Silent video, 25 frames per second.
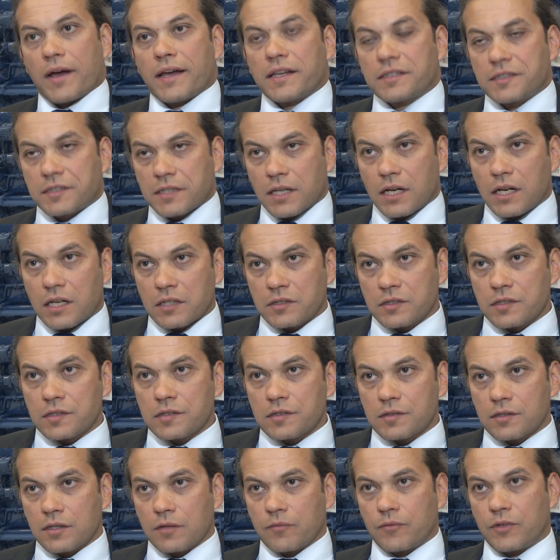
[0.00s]
our SCR
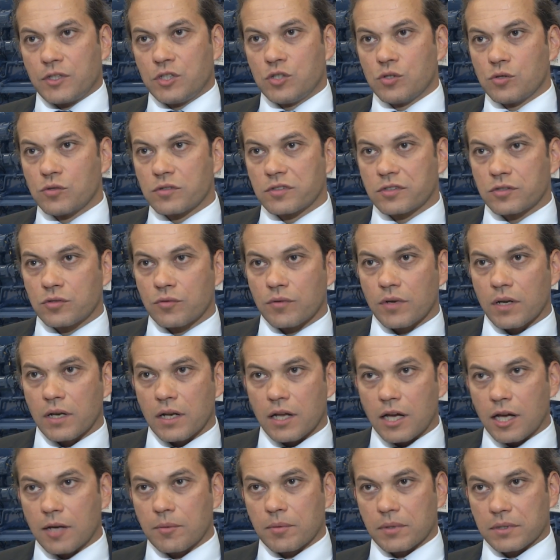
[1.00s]
system, we use
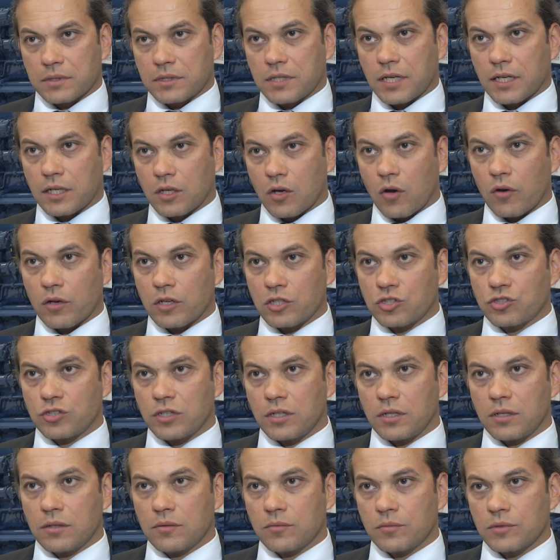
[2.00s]
reliable
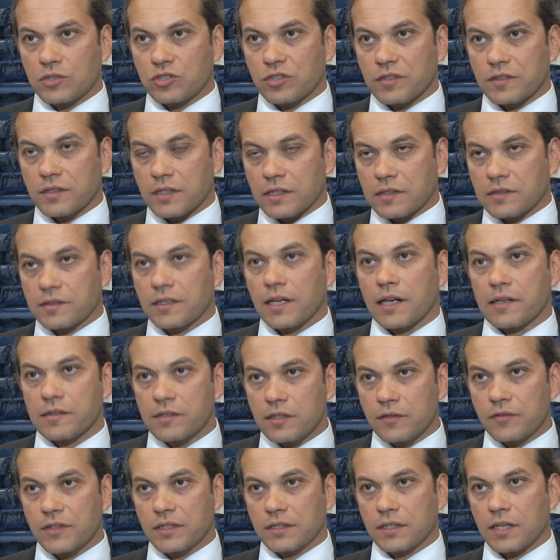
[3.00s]
technology, which is
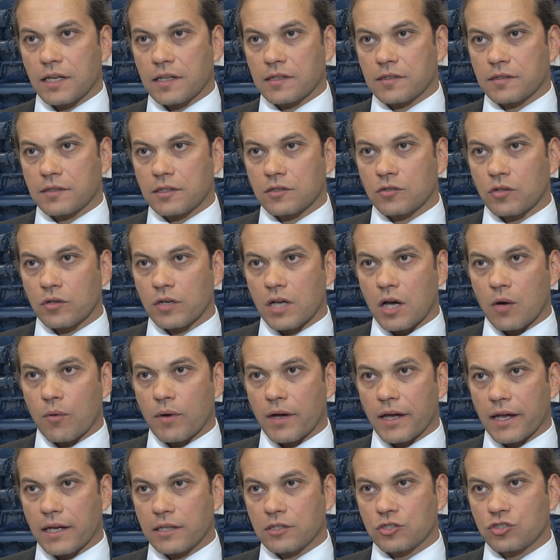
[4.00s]
extensively tested on
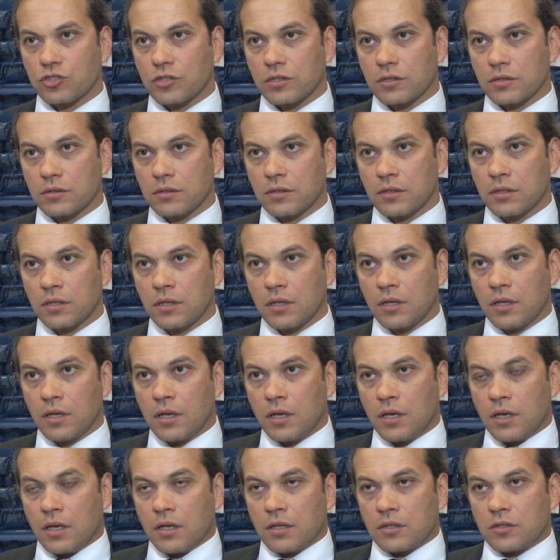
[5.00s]
our engine
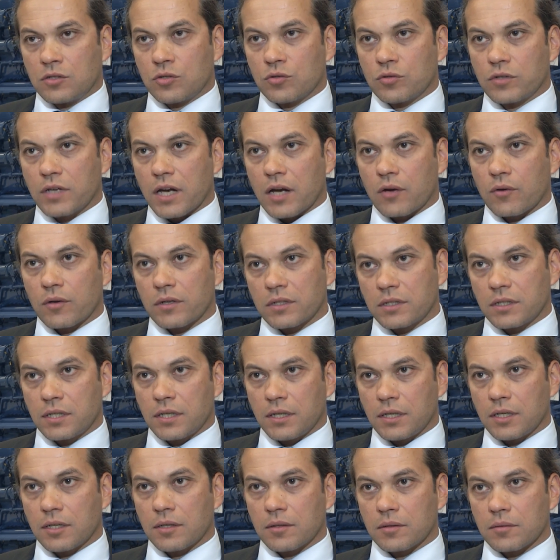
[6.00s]
to
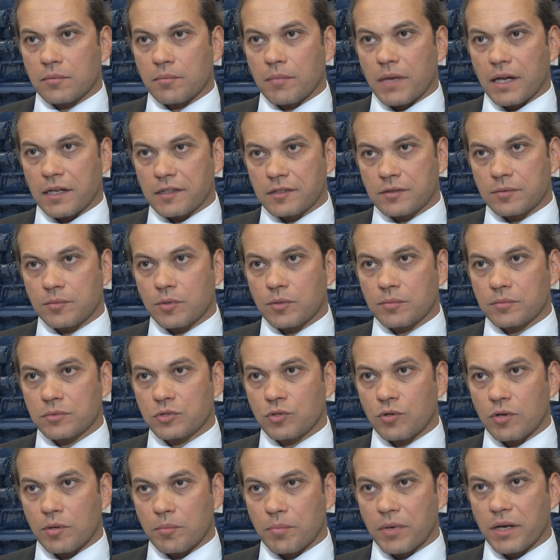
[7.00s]
guarantee maximum
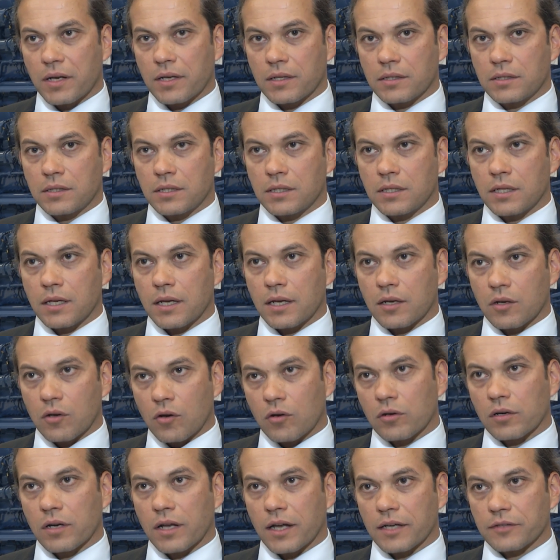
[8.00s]
durability and
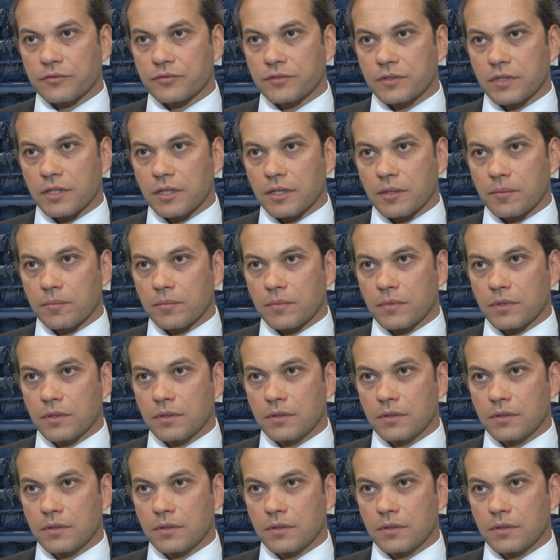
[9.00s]
long lifetime.